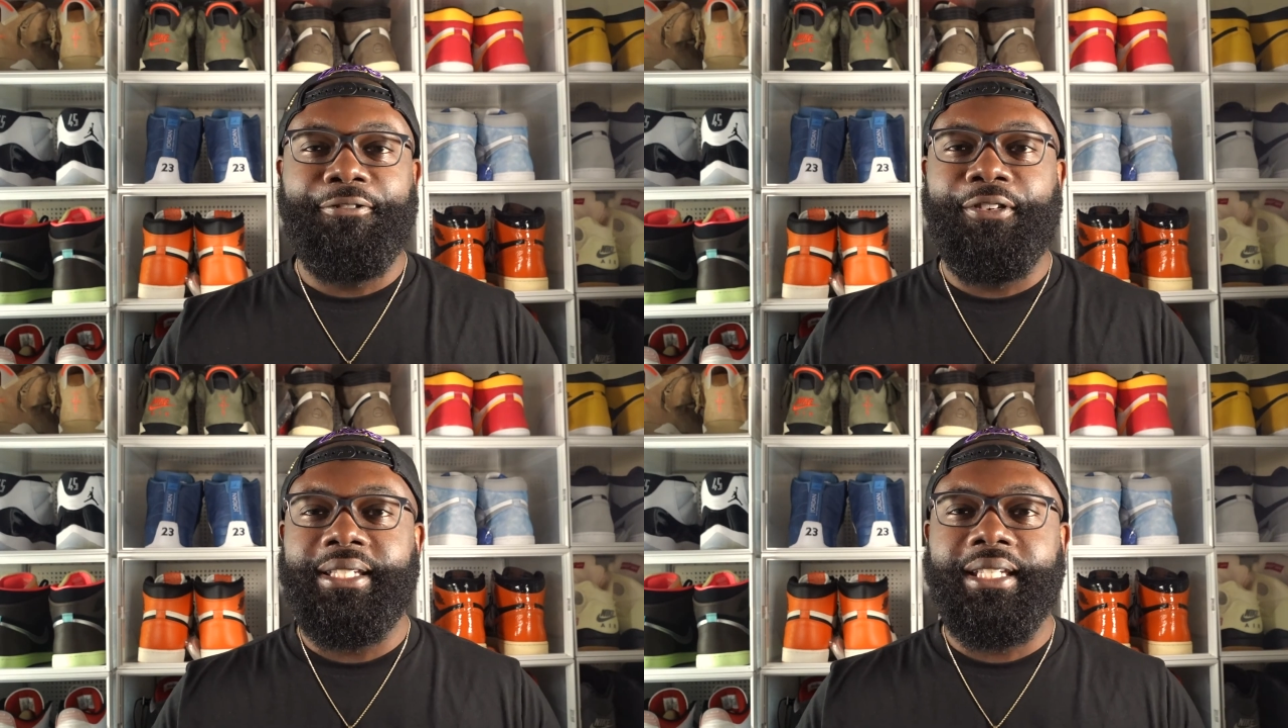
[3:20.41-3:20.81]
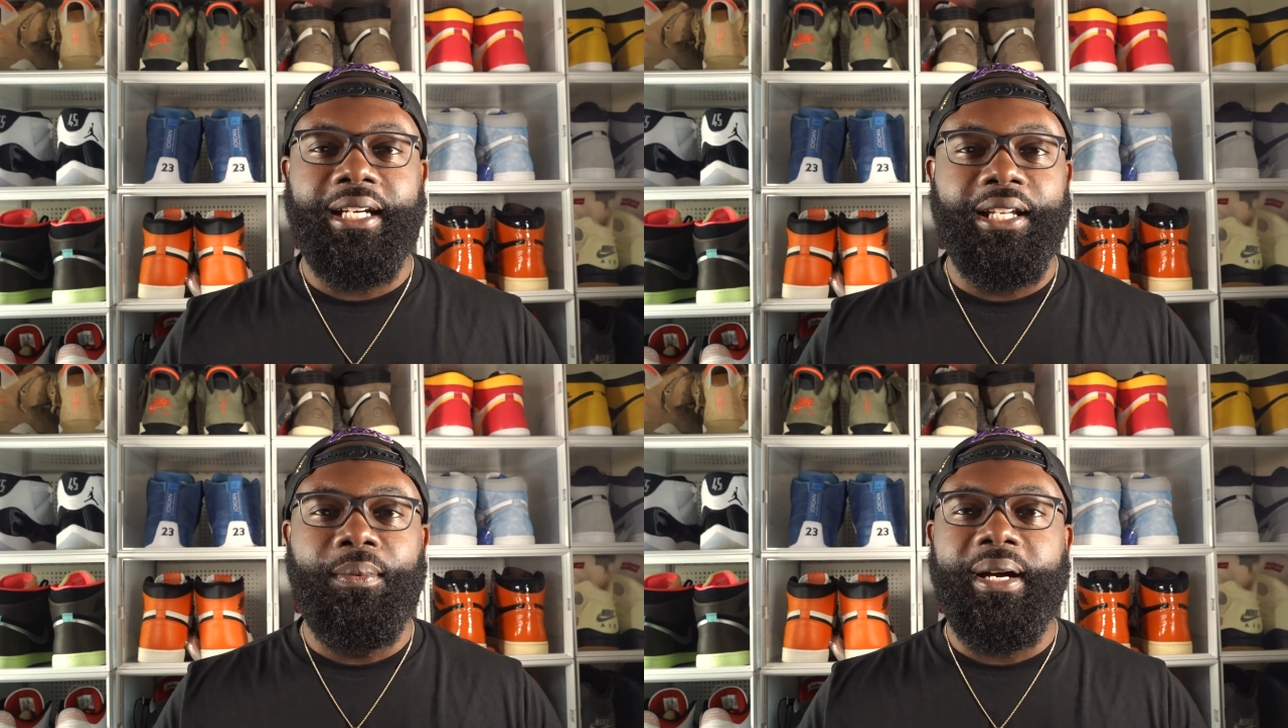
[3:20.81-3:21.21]
Fresh
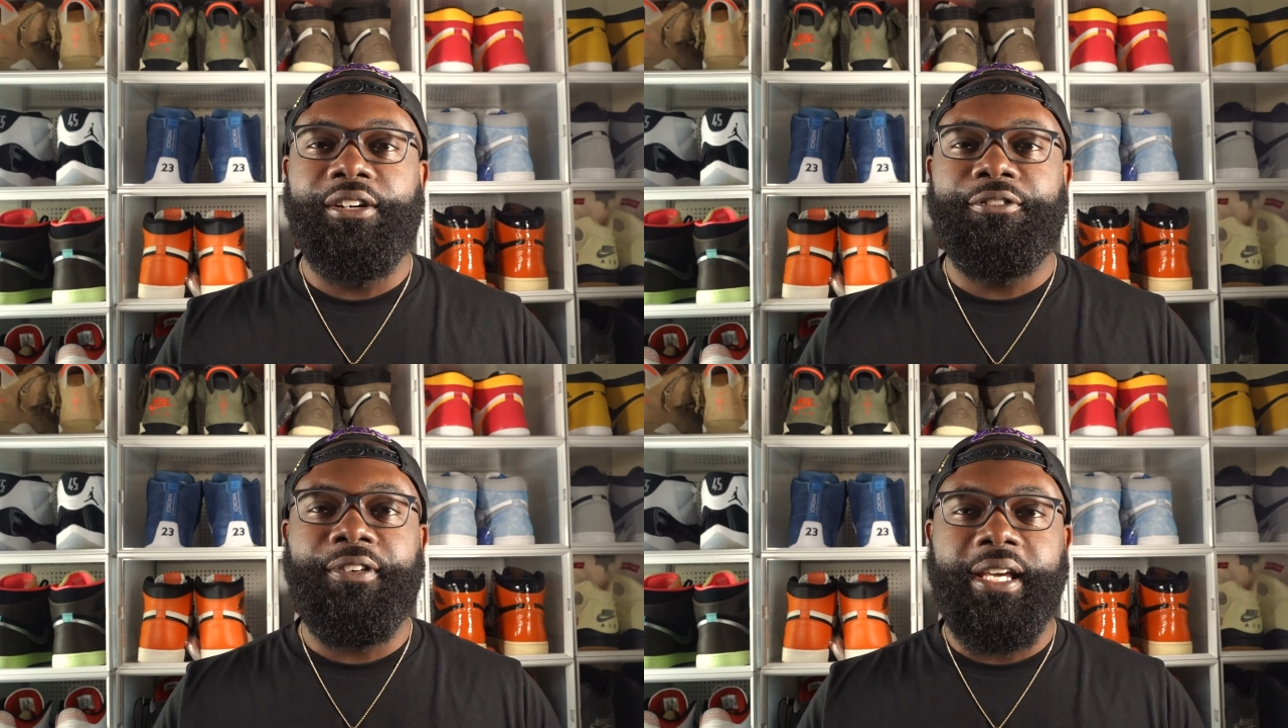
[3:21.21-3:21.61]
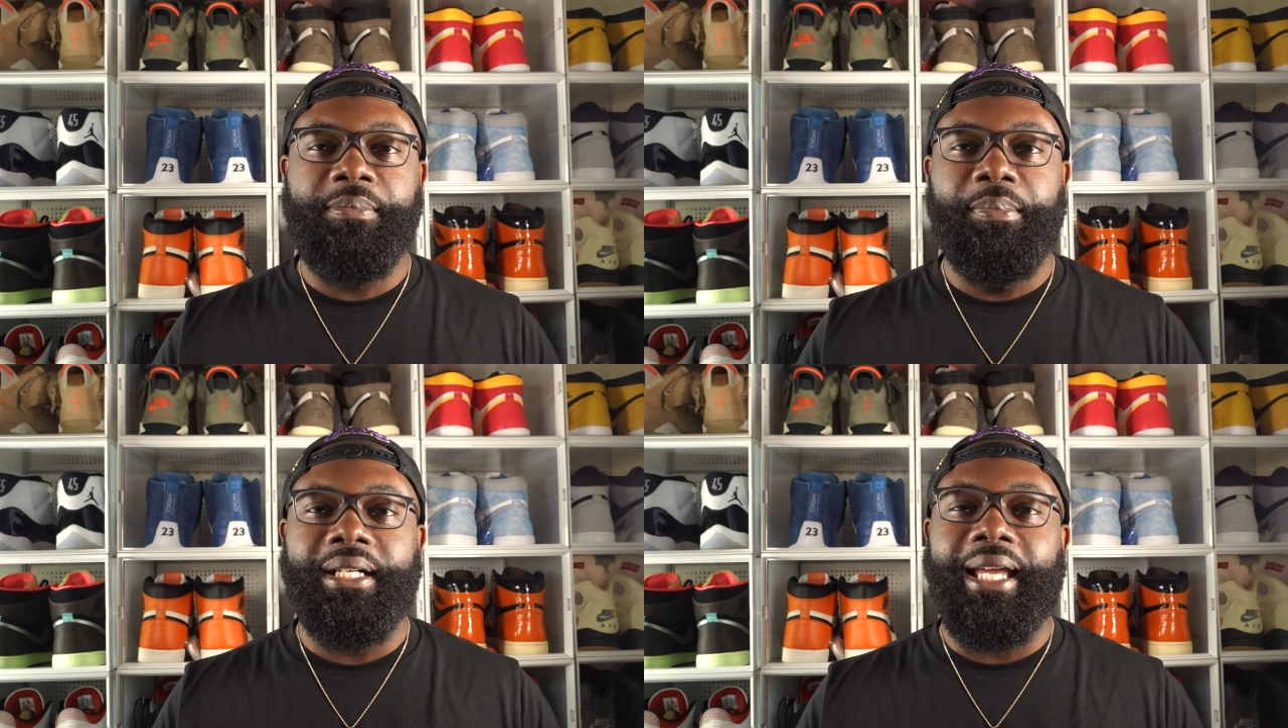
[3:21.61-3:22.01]
Colorway on
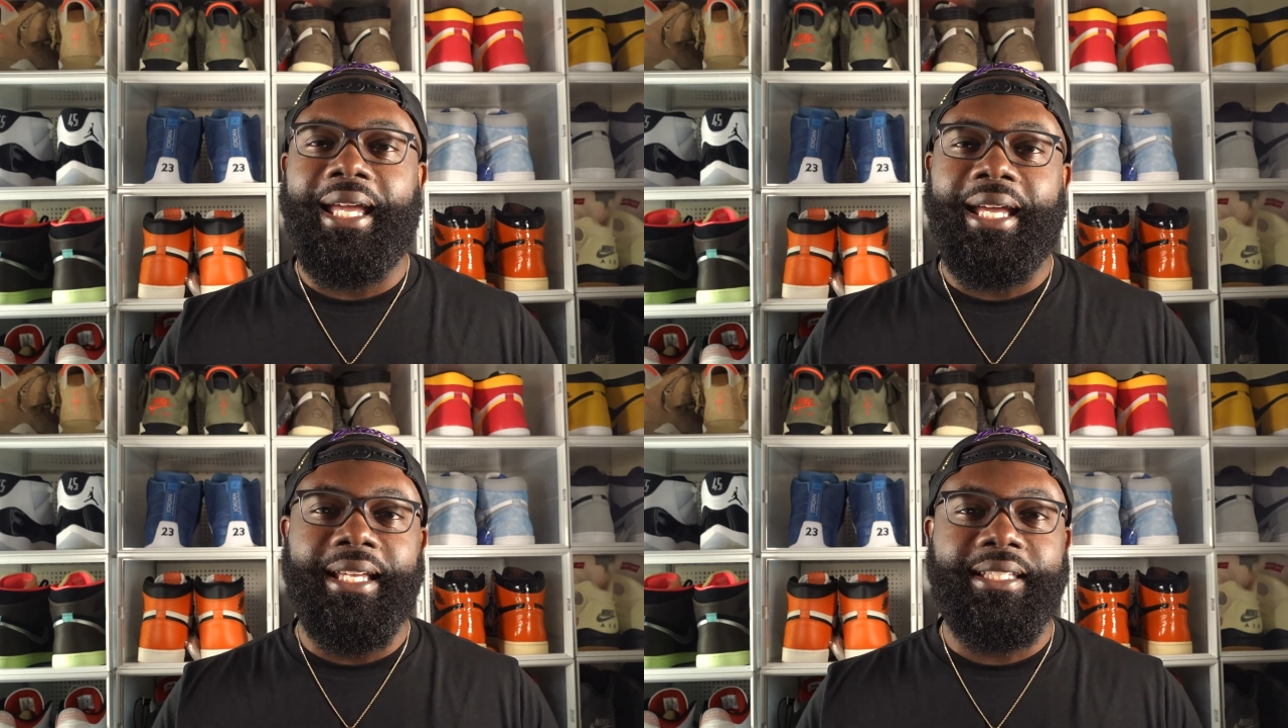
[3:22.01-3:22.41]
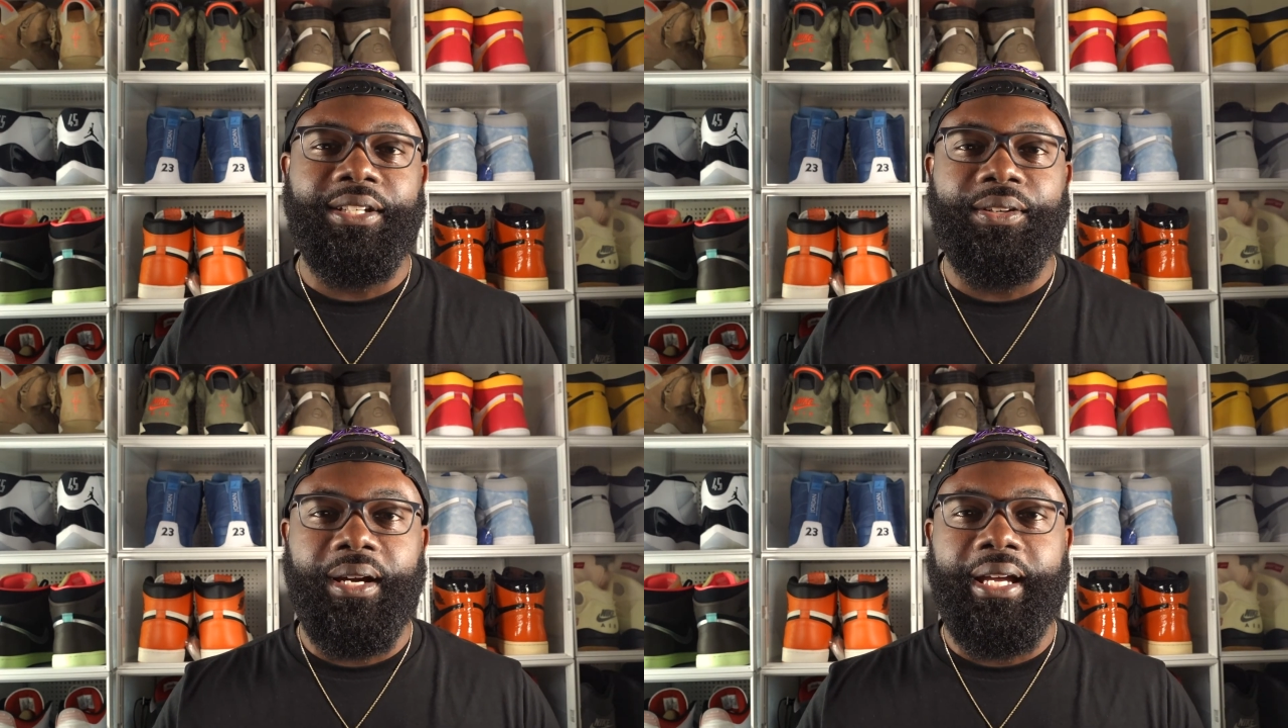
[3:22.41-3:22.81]
Facebook and
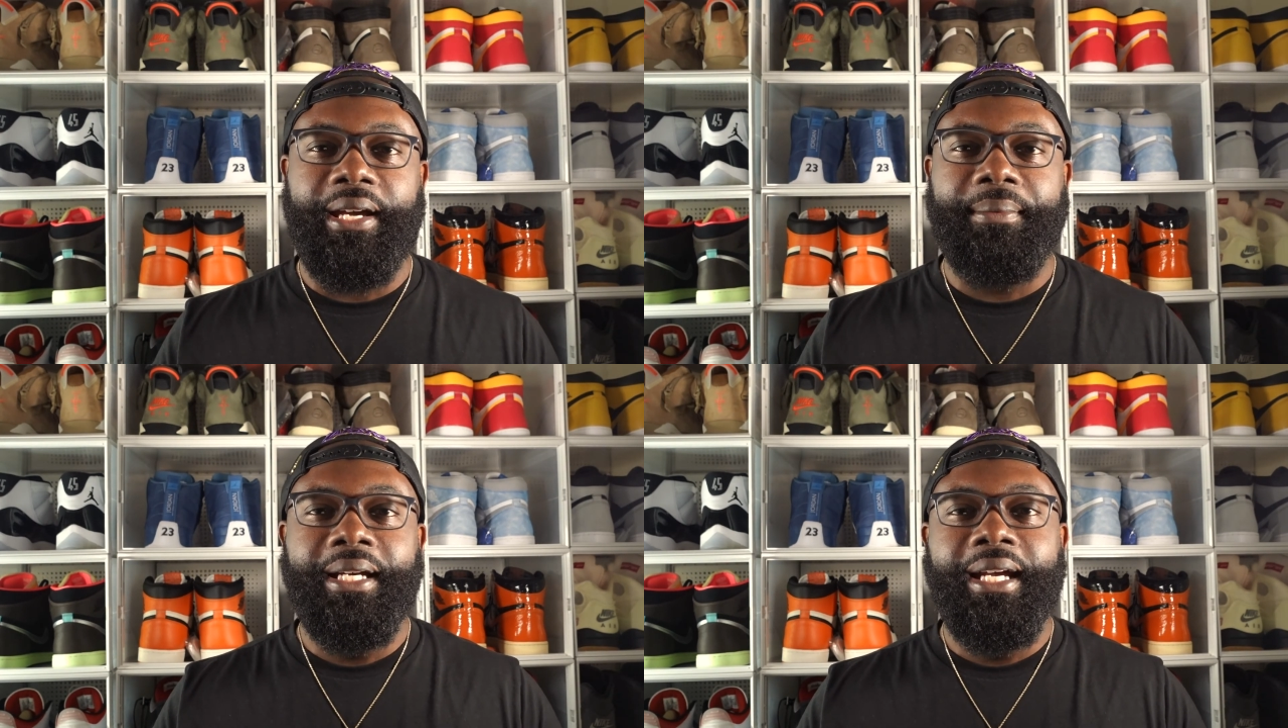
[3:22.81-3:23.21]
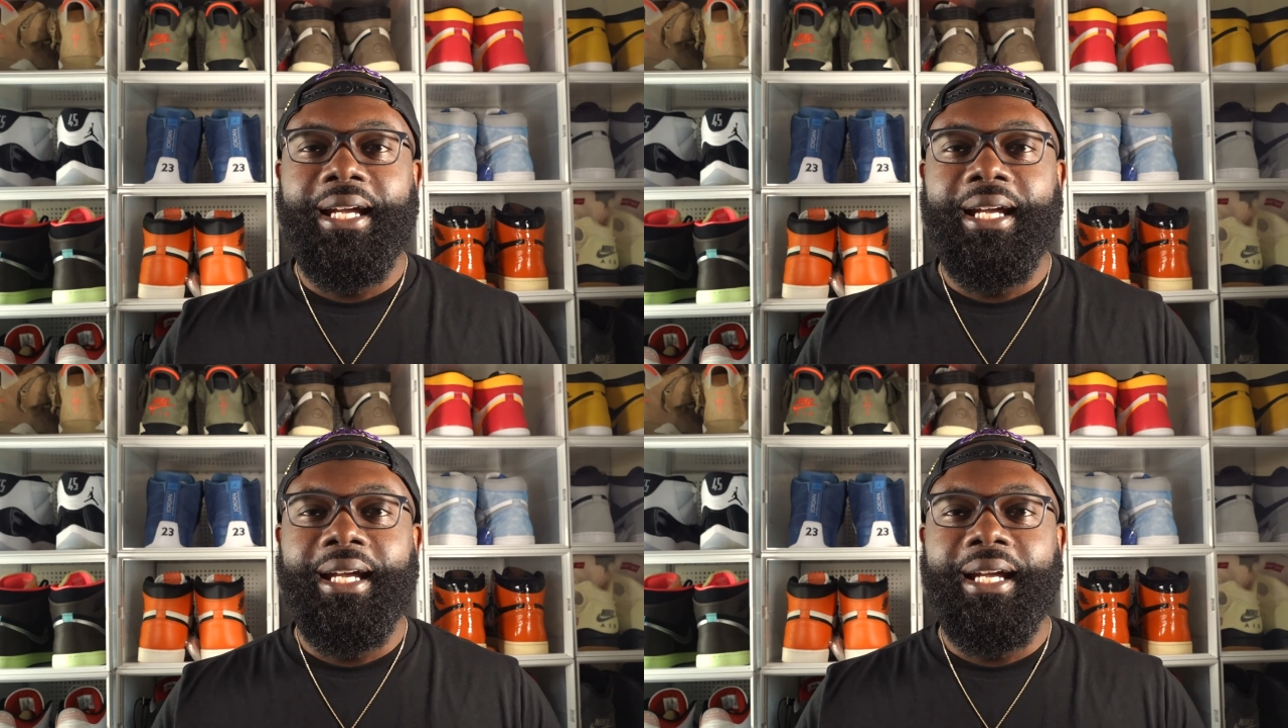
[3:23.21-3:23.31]
Instagram.